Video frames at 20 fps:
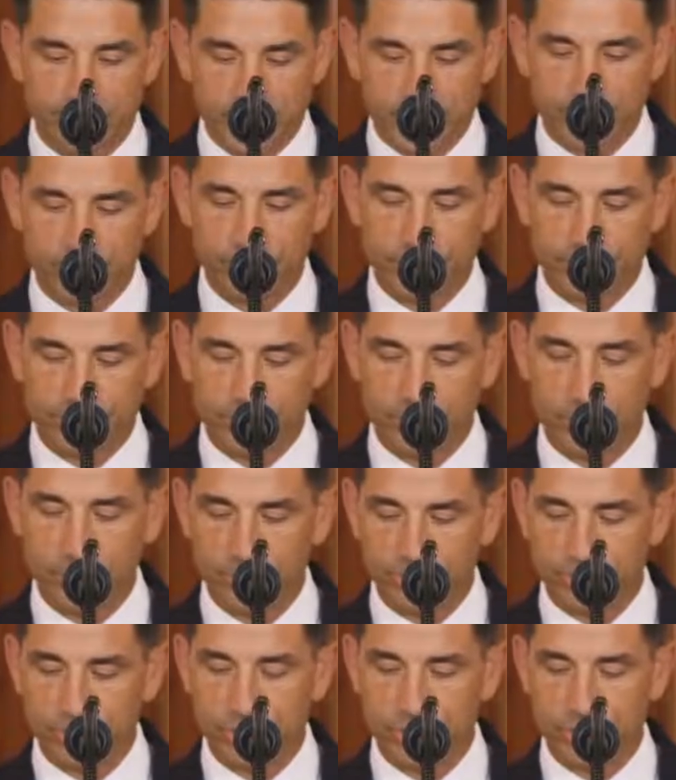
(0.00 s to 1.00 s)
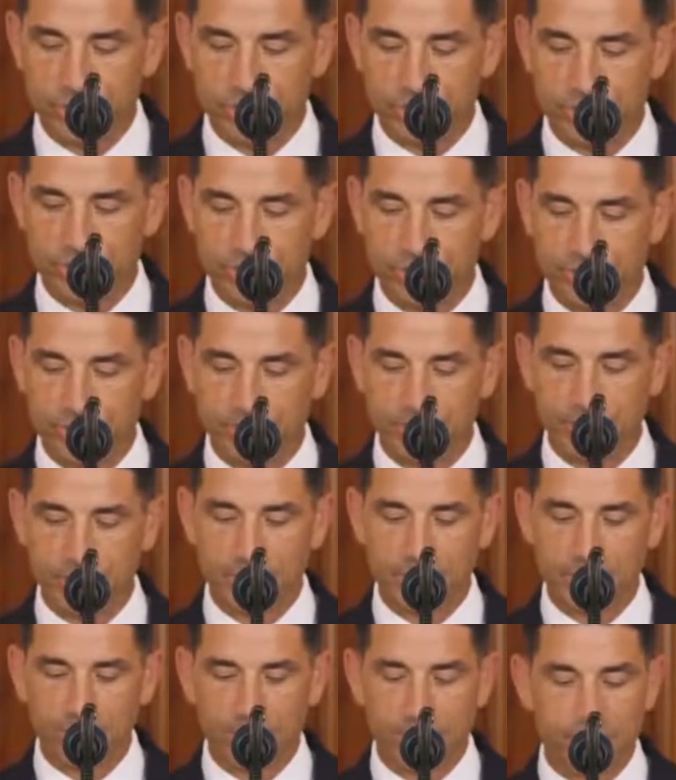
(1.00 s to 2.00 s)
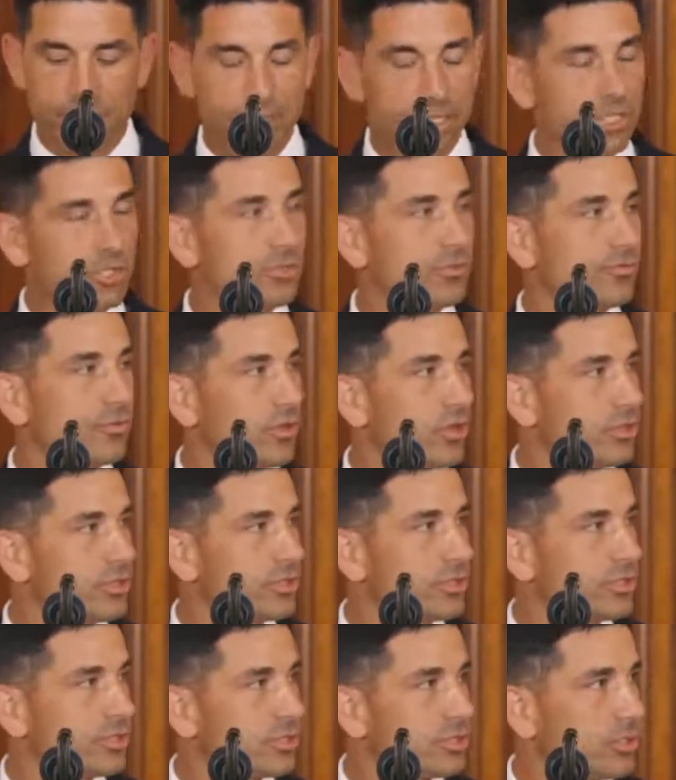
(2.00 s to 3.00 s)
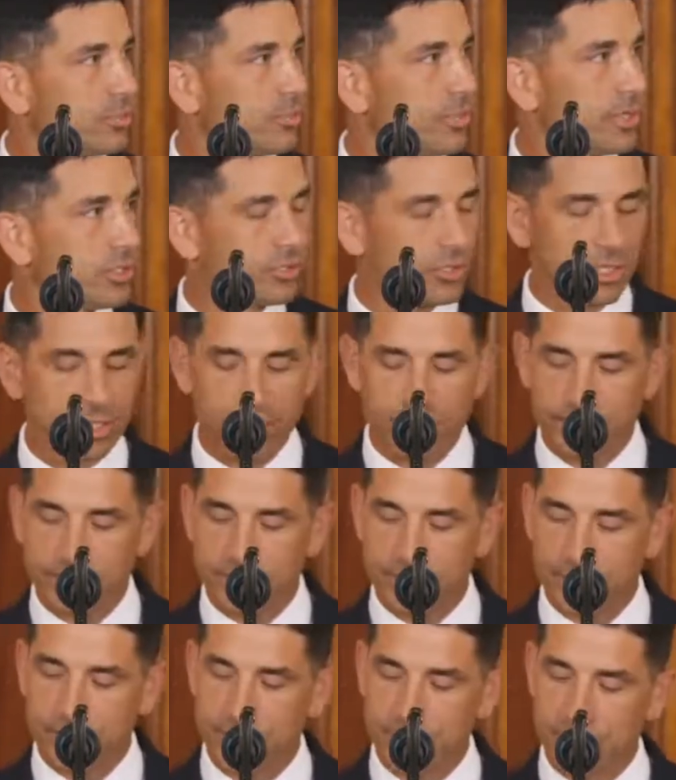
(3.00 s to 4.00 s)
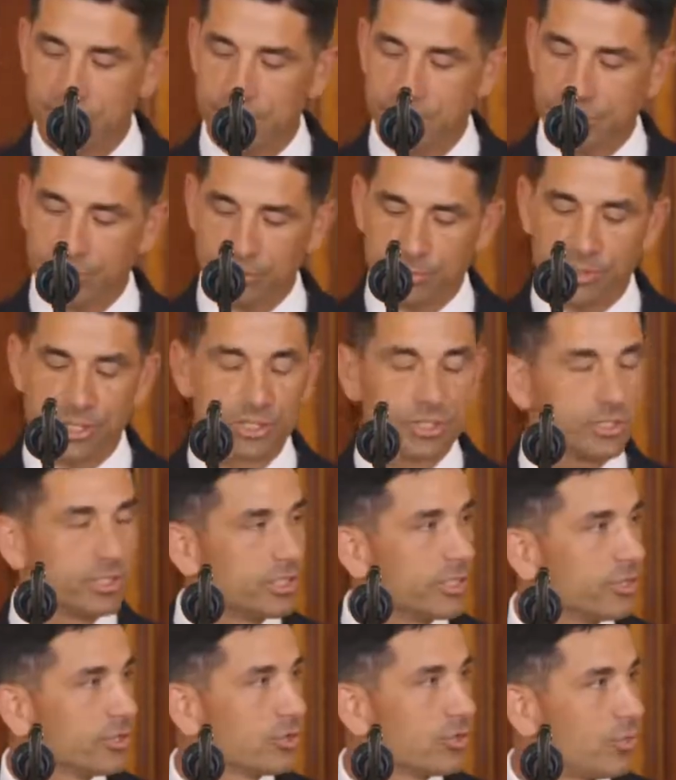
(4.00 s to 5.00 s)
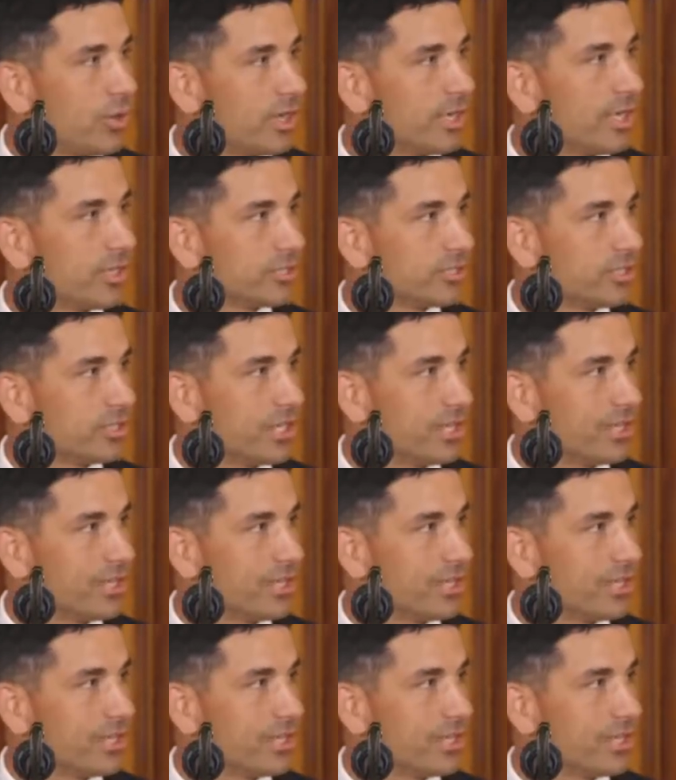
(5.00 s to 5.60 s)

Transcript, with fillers: integrity to our immigration system. Thank you for hosting such a patriotic celebration here at the White House